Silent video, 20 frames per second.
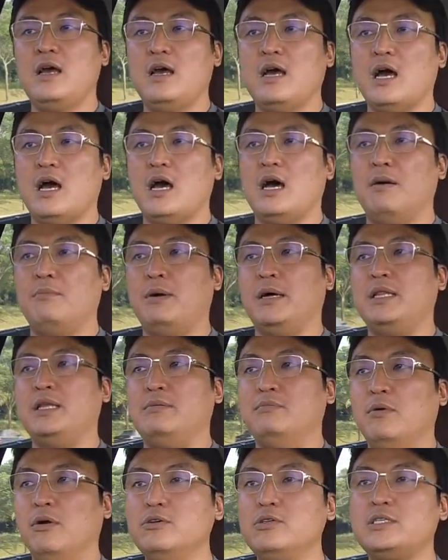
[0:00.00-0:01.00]
uh, but
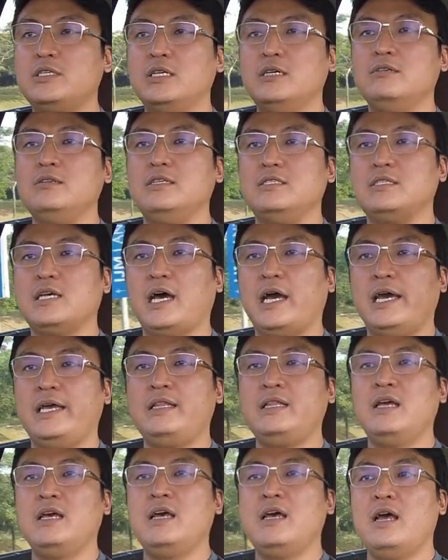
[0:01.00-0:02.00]
emotional design
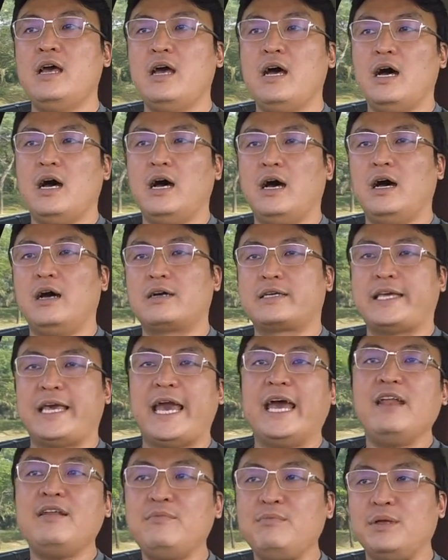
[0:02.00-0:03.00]
uh,
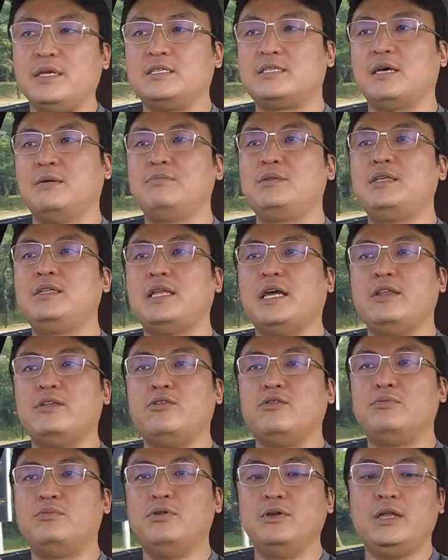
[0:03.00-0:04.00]
can be something that
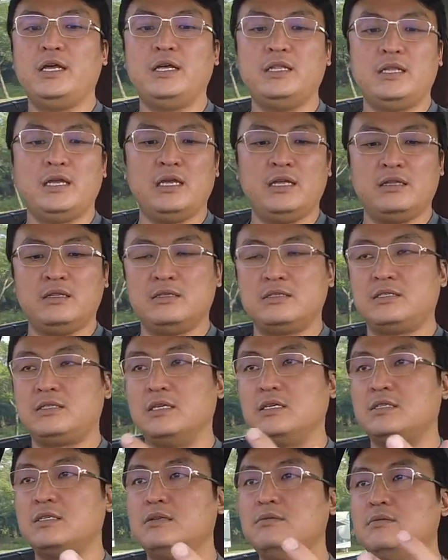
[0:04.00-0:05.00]
you put in in
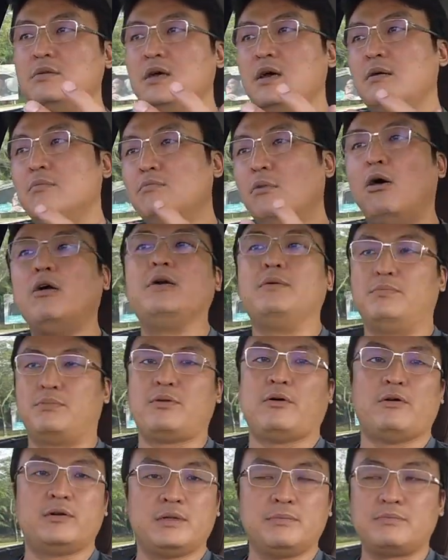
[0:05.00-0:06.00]
certain more
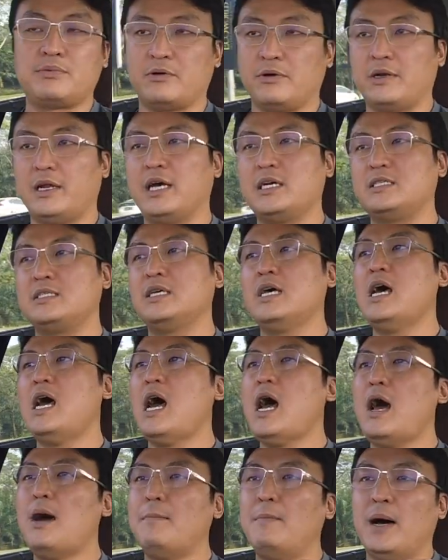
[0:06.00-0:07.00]
important products
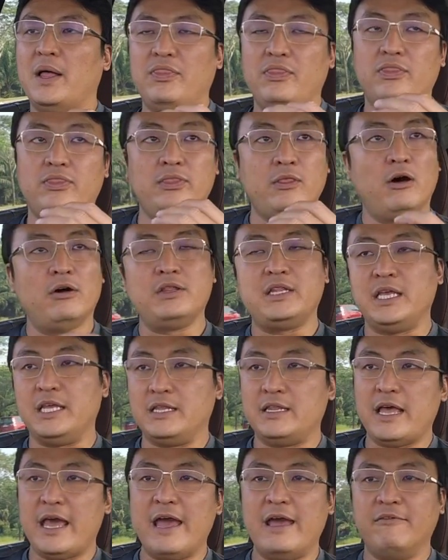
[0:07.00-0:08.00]
but not in
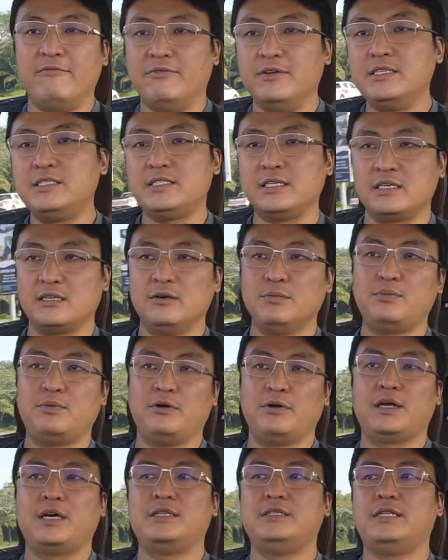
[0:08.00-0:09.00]
every single
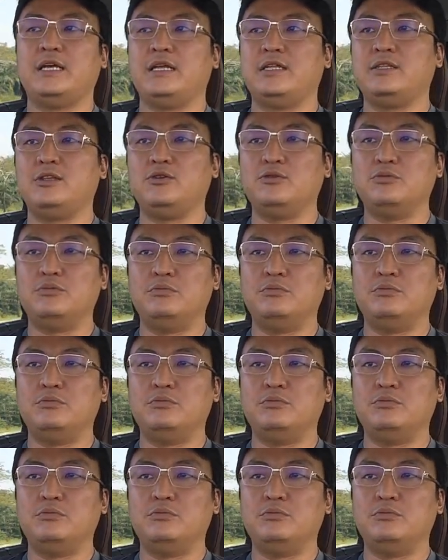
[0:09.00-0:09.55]
product that you